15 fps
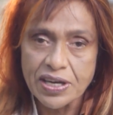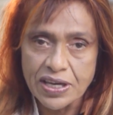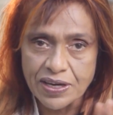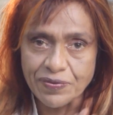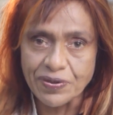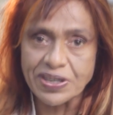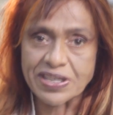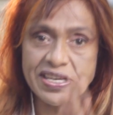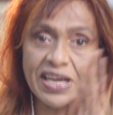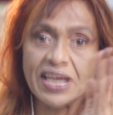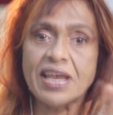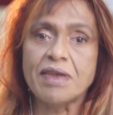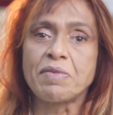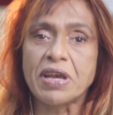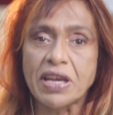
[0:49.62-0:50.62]
If it is a
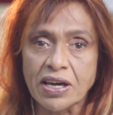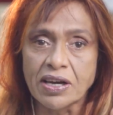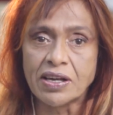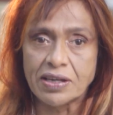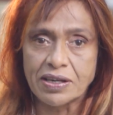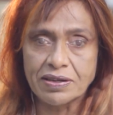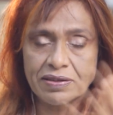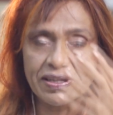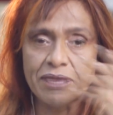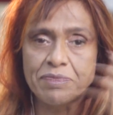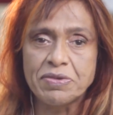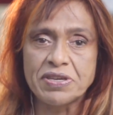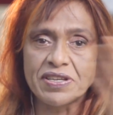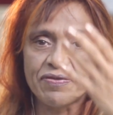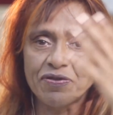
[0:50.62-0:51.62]
chemical, that
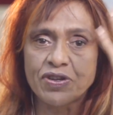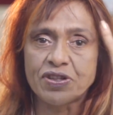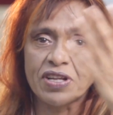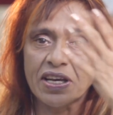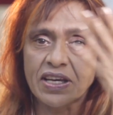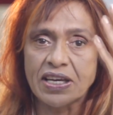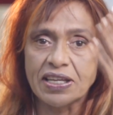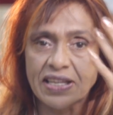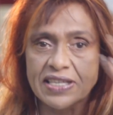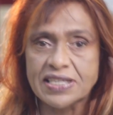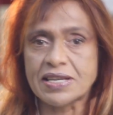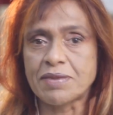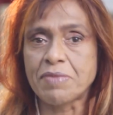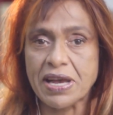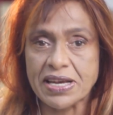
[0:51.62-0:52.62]
means if you are thinking there is
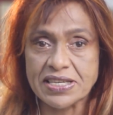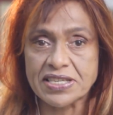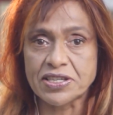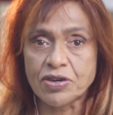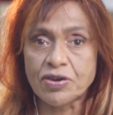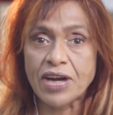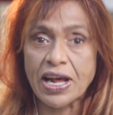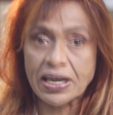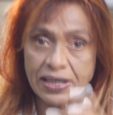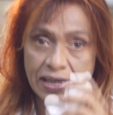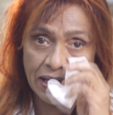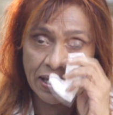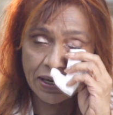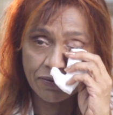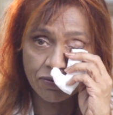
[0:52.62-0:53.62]
some acid or
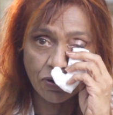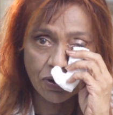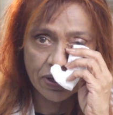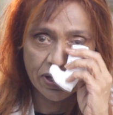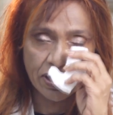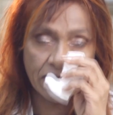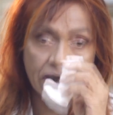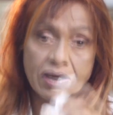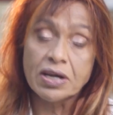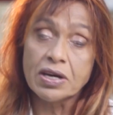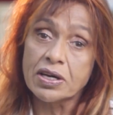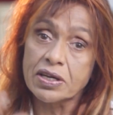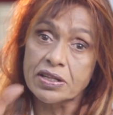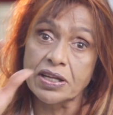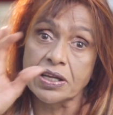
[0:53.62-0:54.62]
alkali involved here,
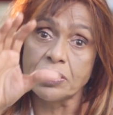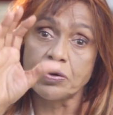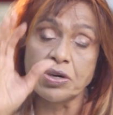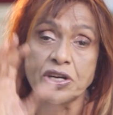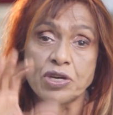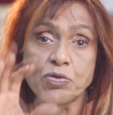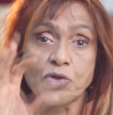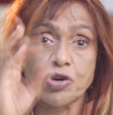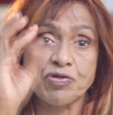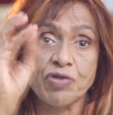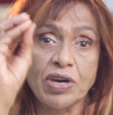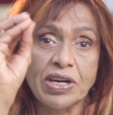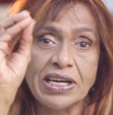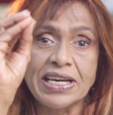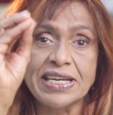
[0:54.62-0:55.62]
then you need to wash for
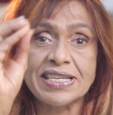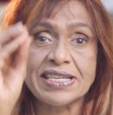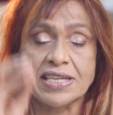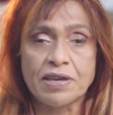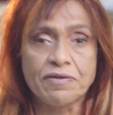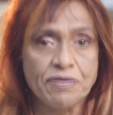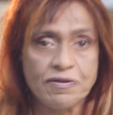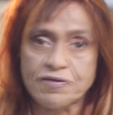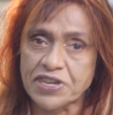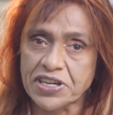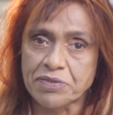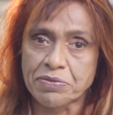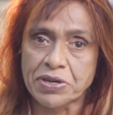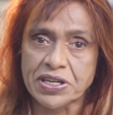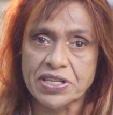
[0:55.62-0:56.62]
at least
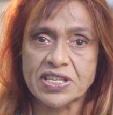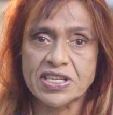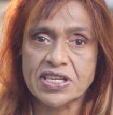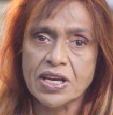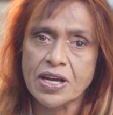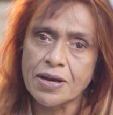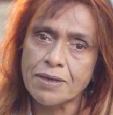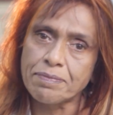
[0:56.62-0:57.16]
10-15 minutes.